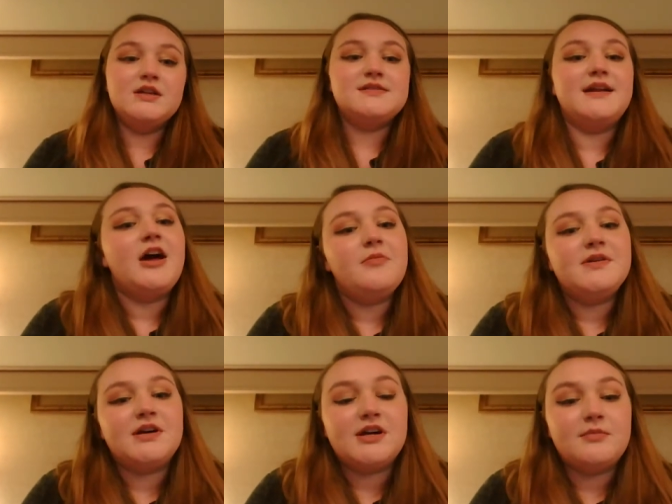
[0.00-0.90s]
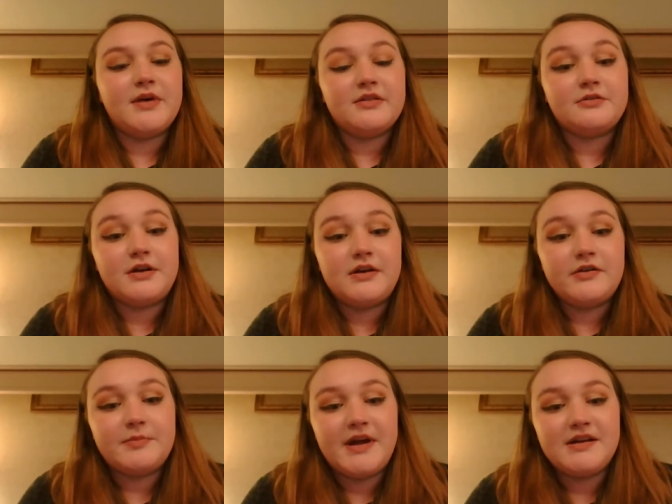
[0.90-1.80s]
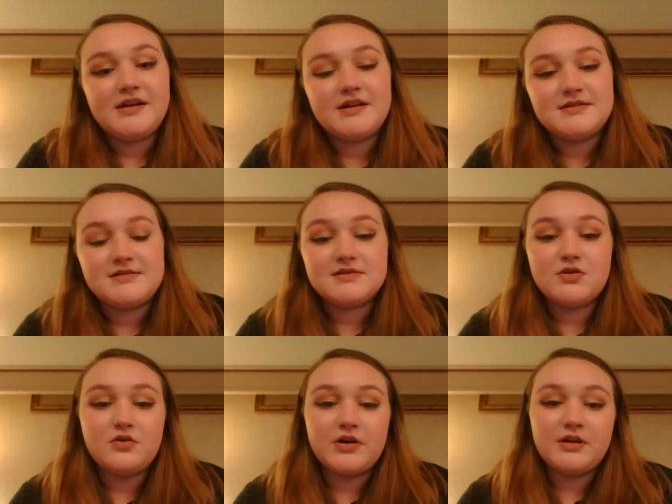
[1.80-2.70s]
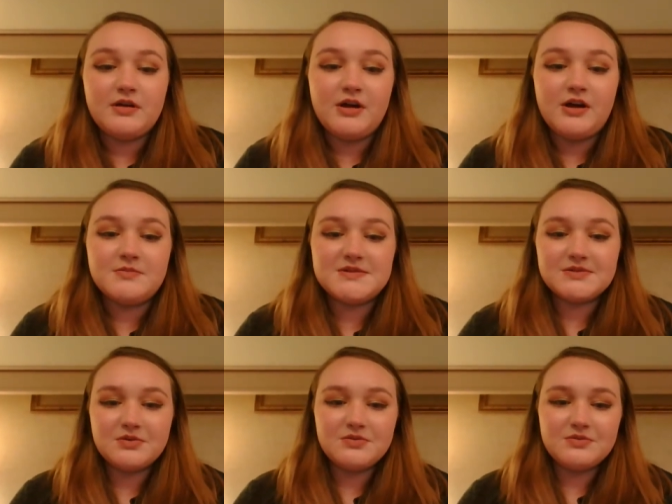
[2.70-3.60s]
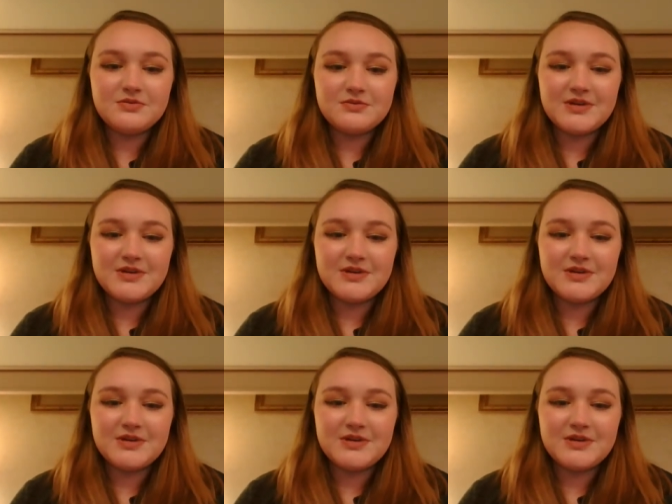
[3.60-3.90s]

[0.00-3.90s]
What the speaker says: Today I'll be talking about three of her paintings: Cow Skull,